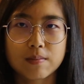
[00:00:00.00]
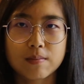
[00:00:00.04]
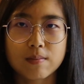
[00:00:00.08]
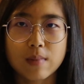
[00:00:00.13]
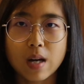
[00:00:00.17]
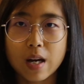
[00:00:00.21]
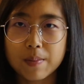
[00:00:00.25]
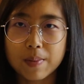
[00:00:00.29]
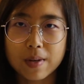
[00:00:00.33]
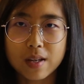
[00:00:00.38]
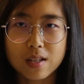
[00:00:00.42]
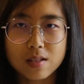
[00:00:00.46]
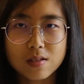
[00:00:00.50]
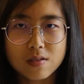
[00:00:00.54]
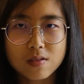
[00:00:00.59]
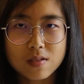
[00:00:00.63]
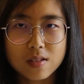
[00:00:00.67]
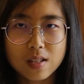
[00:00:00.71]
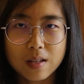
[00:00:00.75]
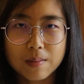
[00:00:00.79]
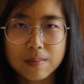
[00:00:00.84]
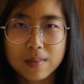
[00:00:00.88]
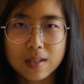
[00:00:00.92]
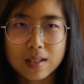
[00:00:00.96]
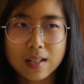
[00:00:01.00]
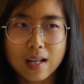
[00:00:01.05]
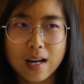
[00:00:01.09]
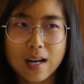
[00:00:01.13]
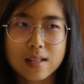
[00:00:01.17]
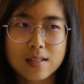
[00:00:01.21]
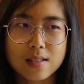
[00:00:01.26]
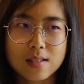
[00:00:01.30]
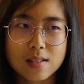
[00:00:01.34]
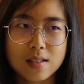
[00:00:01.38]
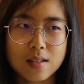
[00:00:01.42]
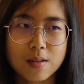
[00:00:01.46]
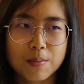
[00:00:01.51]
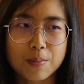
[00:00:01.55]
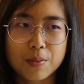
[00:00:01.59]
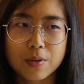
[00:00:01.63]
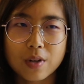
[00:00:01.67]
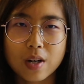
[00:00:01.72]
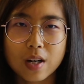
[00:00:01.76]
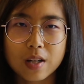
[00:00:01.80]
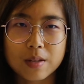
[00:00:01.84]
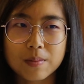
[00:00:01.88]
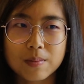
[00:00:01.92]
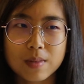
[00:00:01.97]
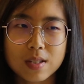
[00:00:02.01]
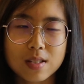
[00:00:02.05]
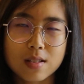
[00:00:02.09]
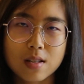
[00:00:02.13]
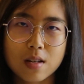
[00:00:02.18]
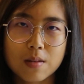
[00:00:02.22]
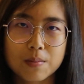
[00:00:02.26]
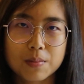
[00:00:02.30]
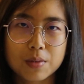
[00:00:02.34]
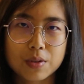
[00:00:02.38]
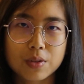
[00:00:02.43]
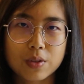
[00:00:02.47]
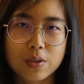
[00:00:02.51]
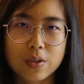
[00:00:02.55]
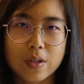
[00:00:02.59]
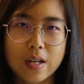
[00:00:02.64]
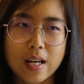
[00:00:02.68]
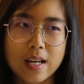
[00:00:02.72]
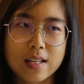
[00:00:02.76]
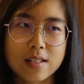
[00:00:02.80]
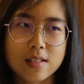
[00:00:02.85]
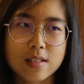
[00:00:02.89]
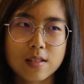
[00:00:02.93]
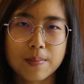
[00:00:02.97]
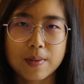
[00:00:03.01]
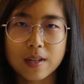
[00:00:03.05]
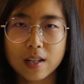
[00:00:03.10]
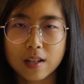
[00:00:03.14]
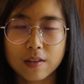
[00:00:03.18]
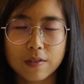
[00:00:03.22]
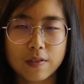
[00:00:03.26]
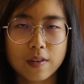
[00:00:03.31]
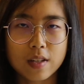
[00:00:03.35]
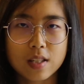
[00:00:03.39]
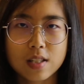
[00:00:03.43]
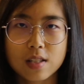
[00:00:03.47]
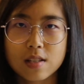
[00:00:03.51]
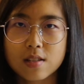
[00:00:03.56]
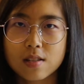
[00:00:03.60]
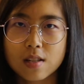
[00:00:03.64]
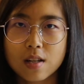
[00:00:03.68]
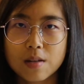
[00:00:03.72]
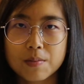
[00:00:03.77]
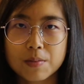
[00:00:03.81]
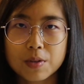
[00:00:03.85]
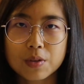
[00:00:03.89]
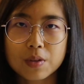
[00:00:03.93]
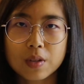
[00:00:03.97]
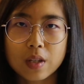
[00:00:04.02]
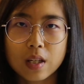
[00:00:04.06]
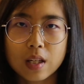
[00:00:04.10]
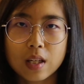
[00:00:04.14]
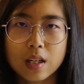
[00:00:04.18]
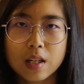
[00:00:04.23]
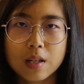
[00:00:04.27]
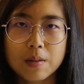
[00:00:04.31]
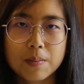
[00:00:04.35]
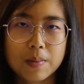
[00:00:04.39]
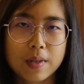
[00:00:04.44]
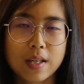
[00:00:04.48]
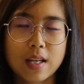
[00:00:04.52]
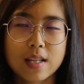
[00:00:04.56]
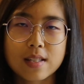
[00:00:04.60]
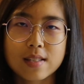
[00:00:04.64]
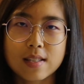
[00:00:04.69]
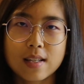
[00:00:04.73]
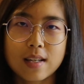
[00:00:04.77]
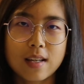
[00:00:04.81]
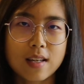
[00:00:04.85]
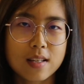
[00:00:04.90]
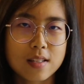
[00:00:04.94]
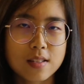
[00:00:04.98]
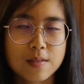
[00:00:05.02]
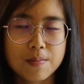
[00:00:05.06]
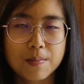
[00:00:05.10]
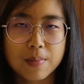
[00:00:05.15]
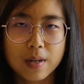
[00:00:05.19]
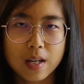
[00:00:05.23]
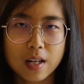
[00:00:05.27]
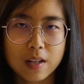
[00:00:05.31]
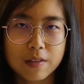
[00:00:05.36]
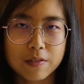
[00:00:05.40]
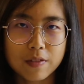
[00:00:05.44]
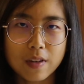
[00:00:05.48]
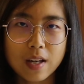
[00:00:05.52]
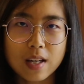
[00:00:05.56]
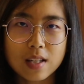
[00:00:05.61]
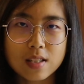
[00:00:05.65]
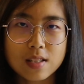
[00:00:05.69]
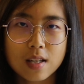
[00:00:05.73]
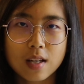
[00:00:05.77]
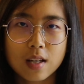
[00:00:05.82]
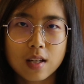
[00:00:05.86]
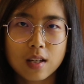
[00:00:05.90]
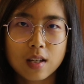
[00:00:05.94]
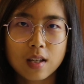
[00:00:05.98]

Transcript: my personal statement as a prime example or as the perfect example, because it isn't perfect.